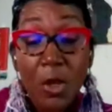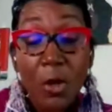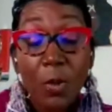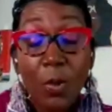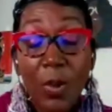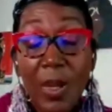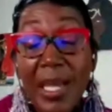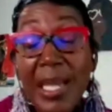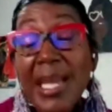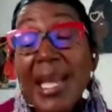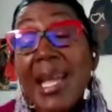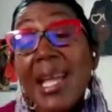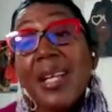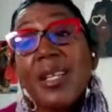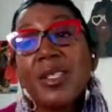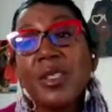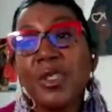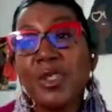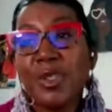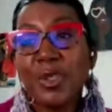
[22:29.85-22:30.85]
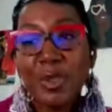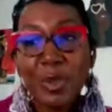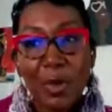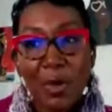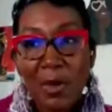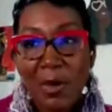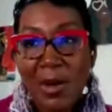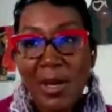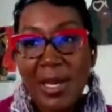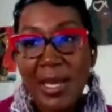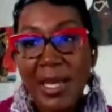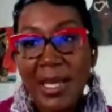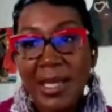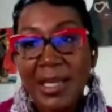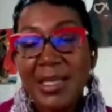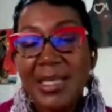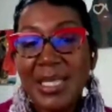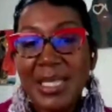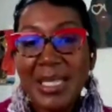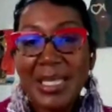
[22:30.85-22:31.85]
We enjoy
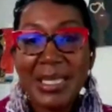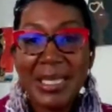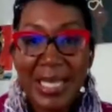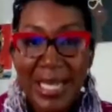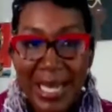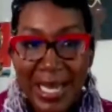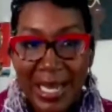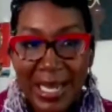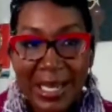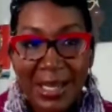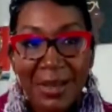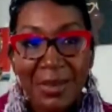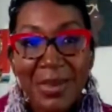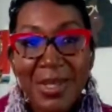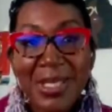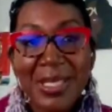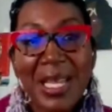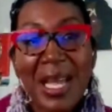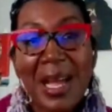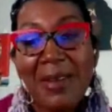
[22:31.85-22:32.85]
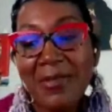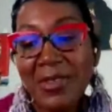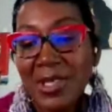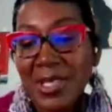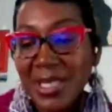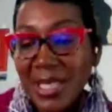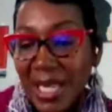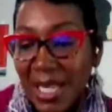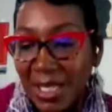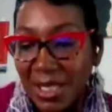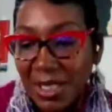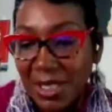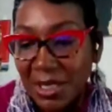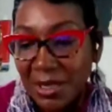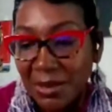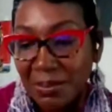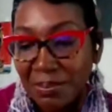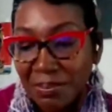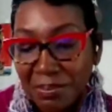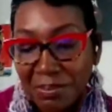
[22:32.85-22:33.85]
today this
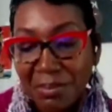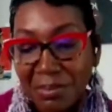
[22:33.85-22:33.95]
conversation.